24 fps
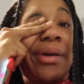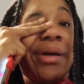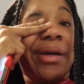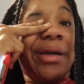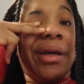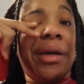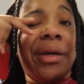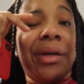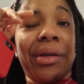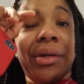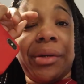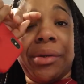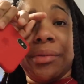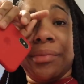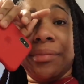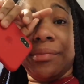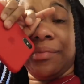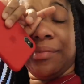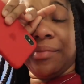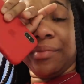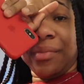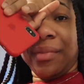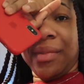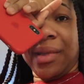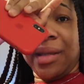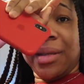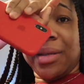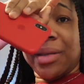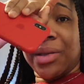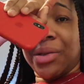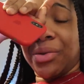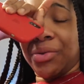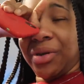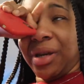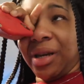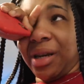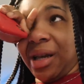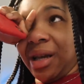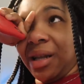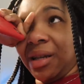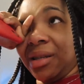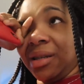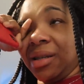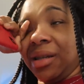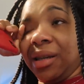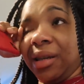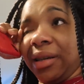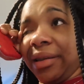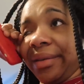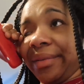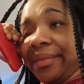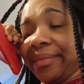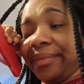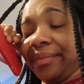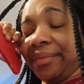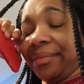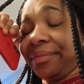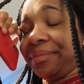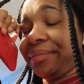but you know, 2019,